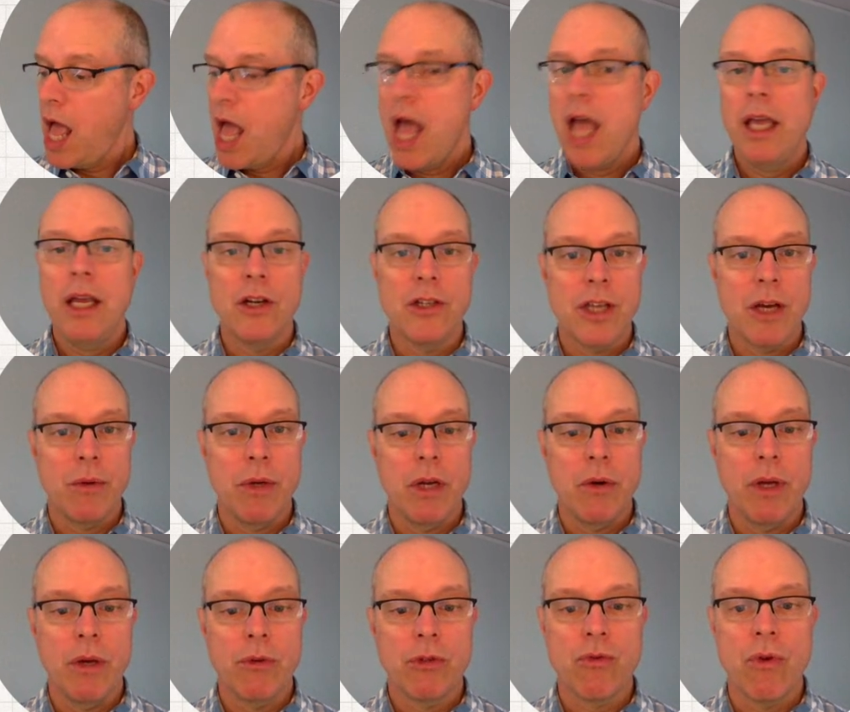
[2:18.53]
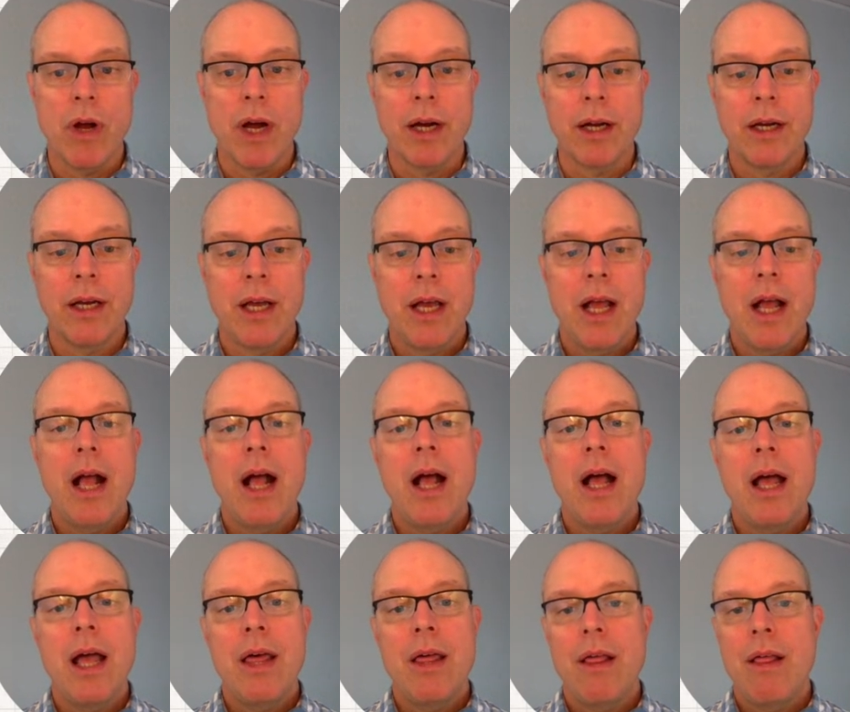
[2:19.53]
Here's how we know he was wrong.
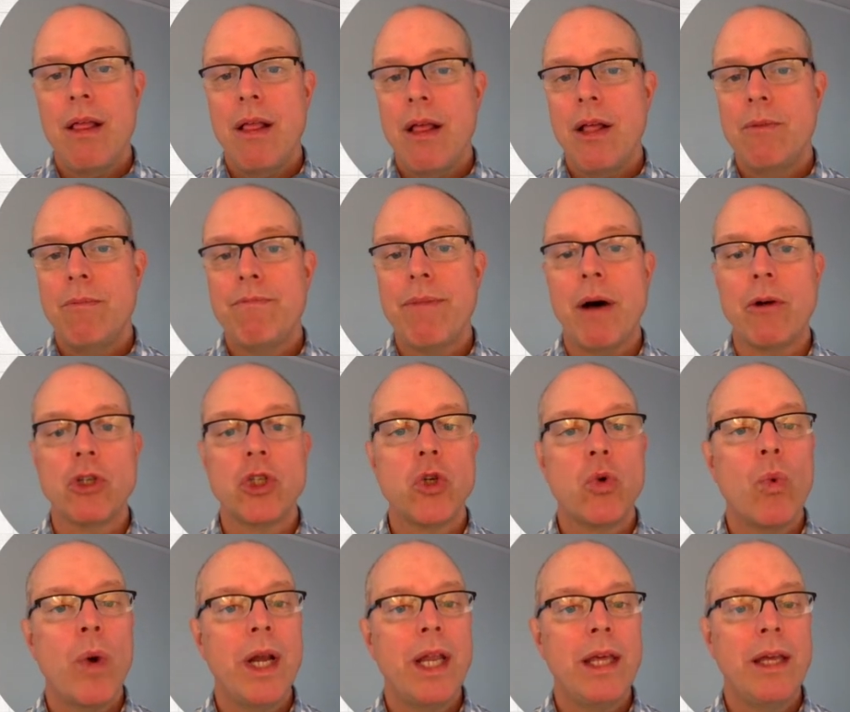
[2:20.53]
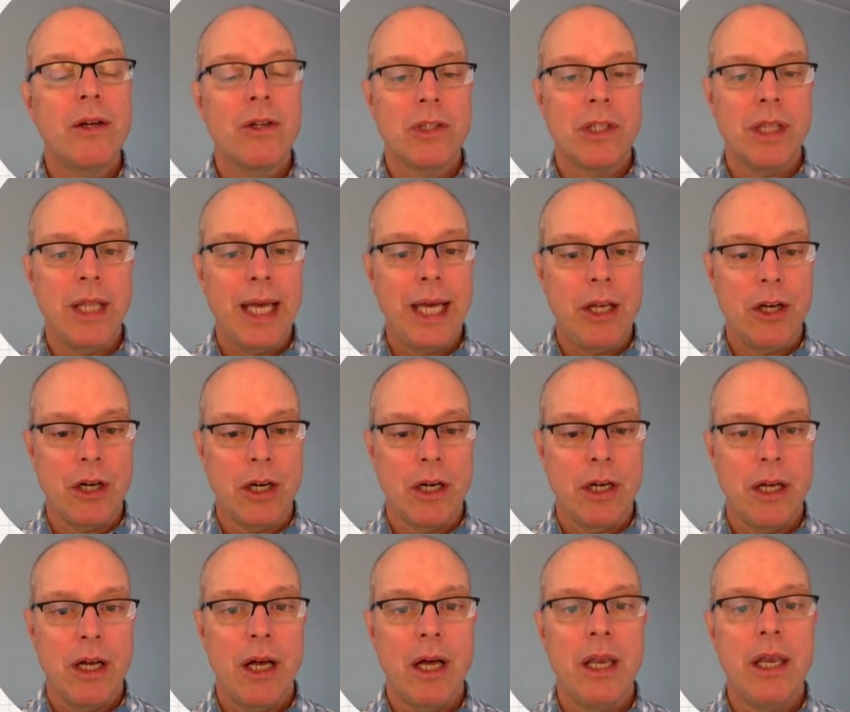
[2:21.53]
About 20 years later,
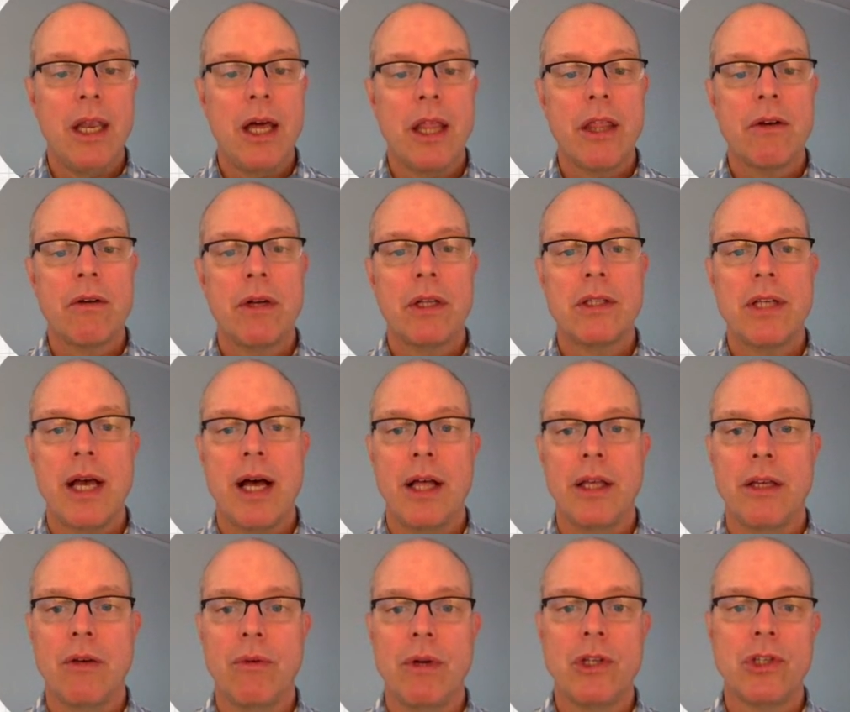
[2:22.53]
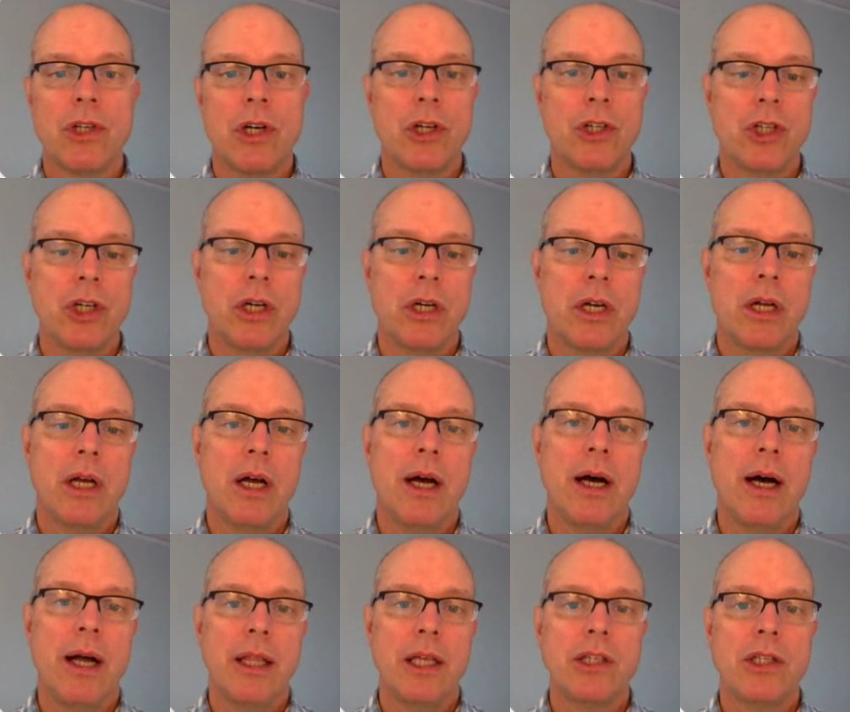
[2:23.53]
another Italian researcher,
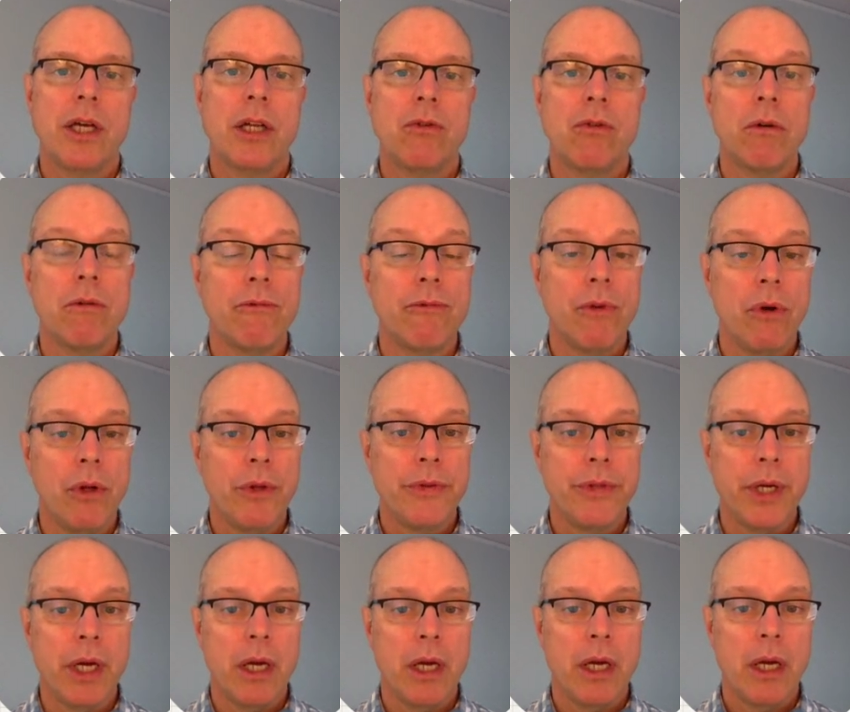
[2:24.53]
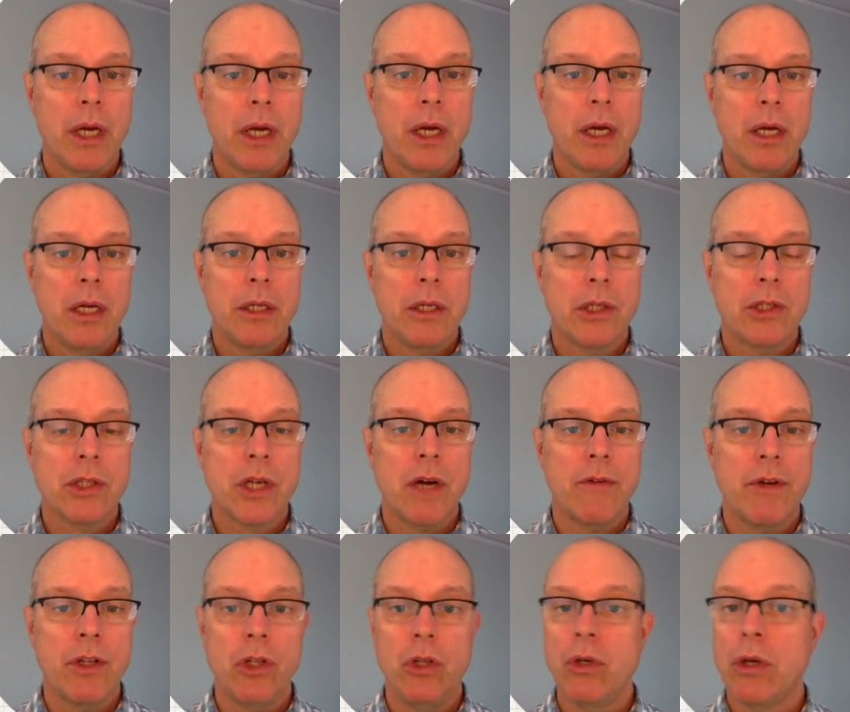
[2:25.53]
Alessandro Volta,
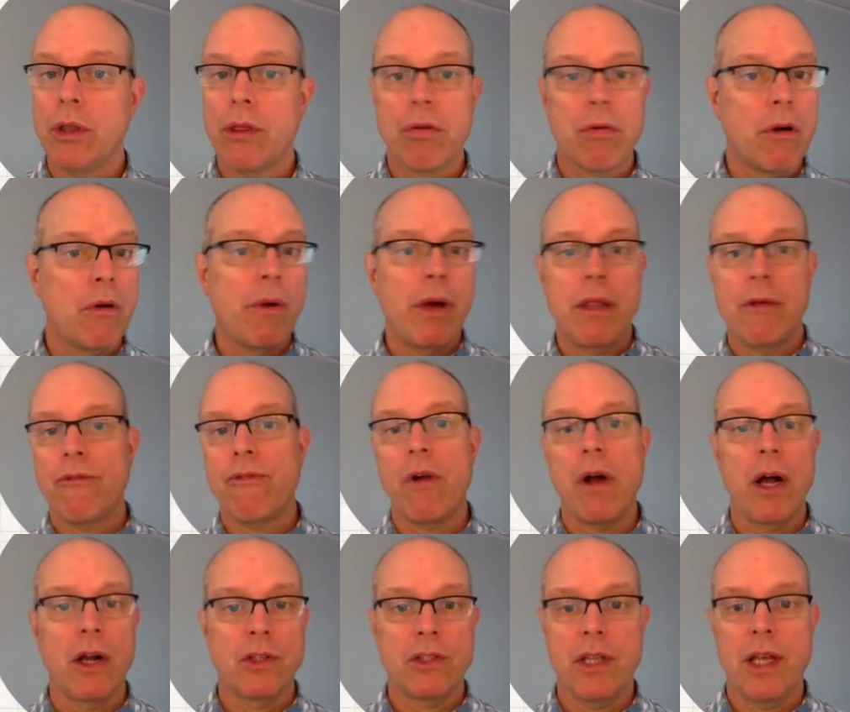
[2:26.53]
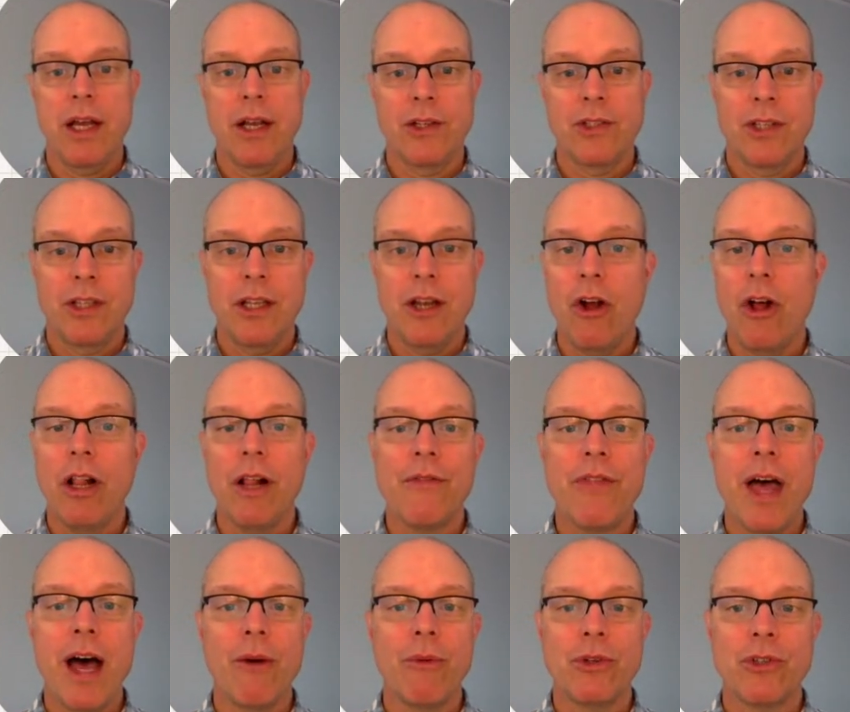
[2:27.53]
discovered that you could throw away the frog's legs, that all of
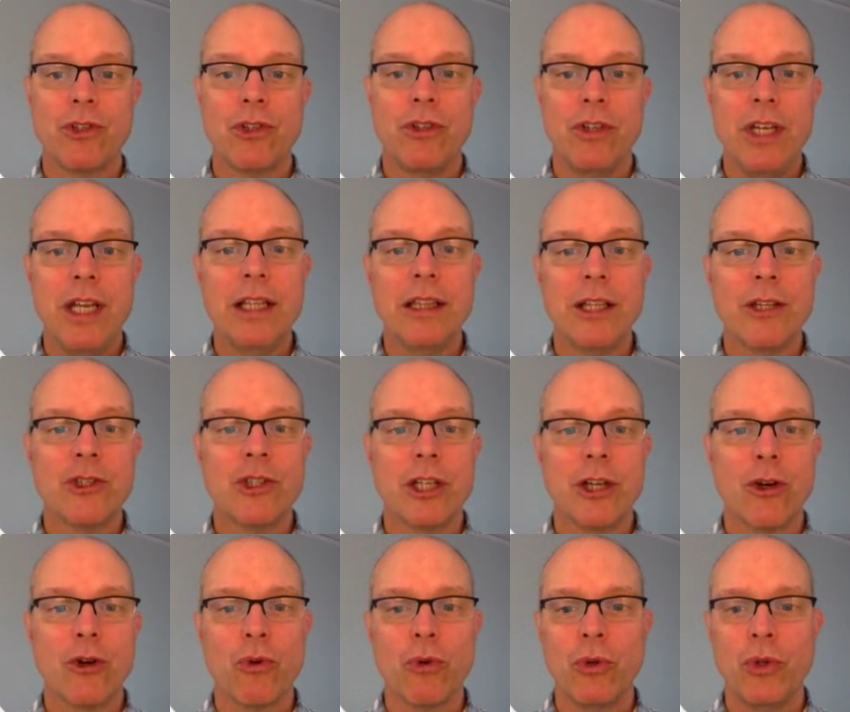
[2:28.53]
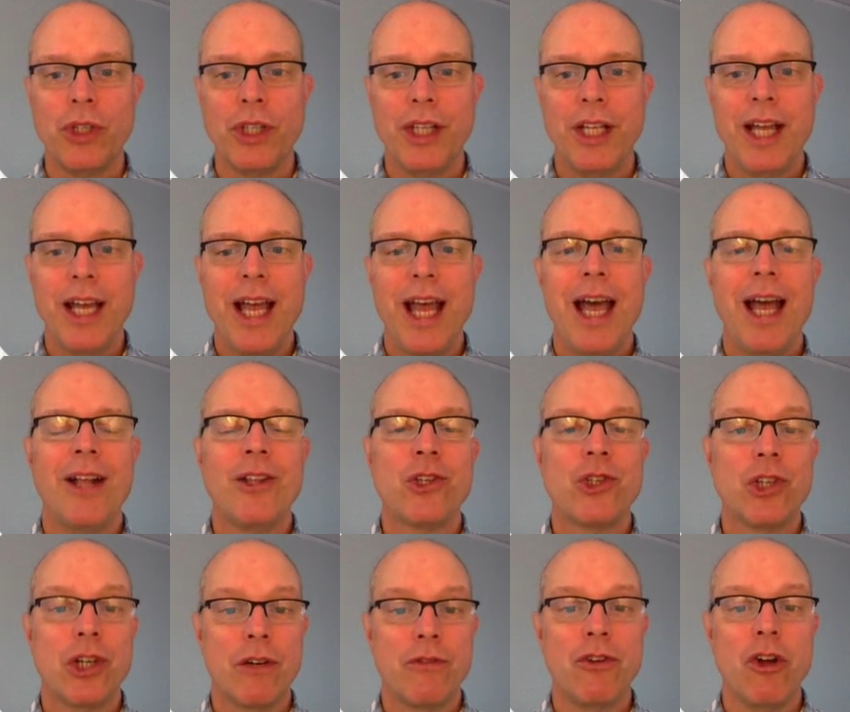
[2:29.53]
that was needlessly cruel and
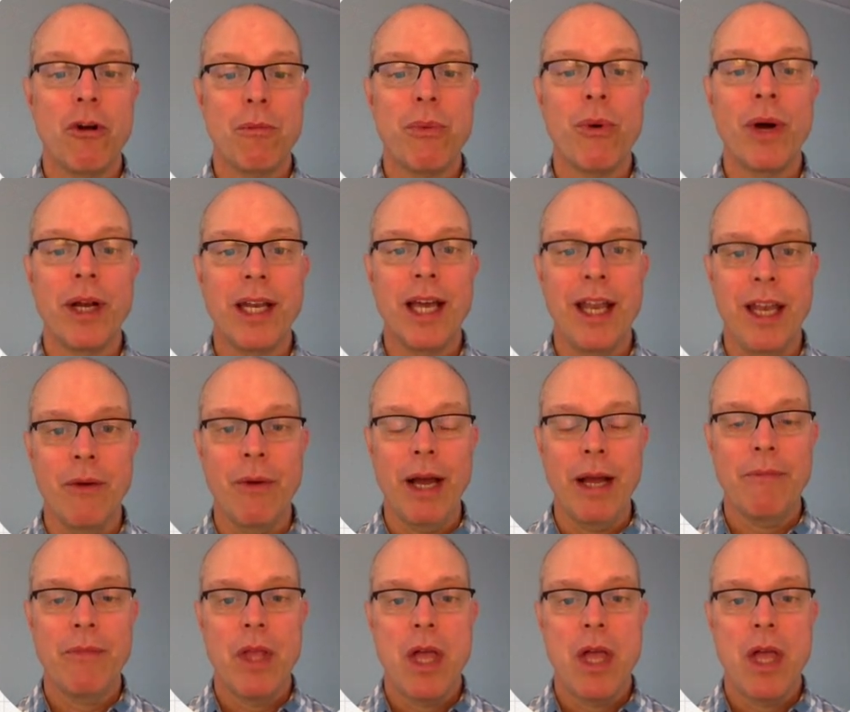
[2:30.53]
served no point anyway.